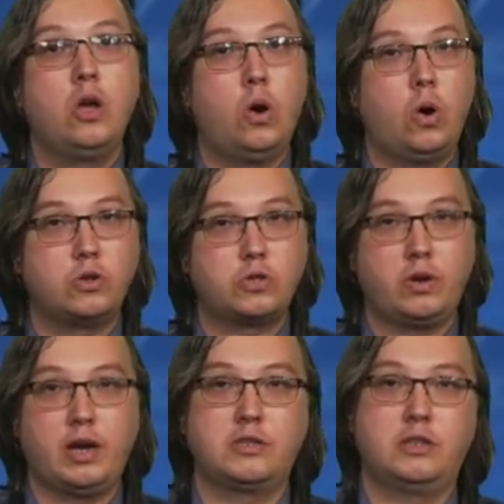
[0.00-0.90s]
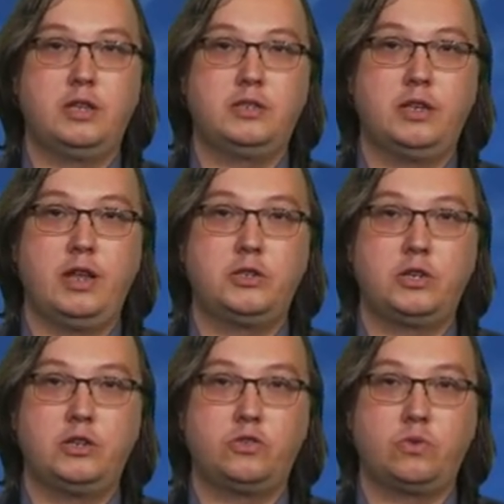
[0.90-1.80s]
also has a
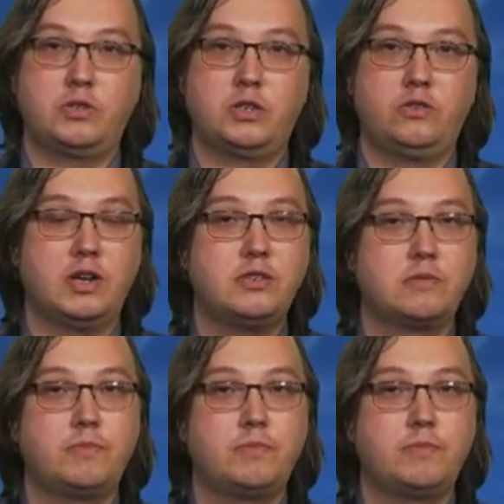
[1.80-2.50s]
destination and source address,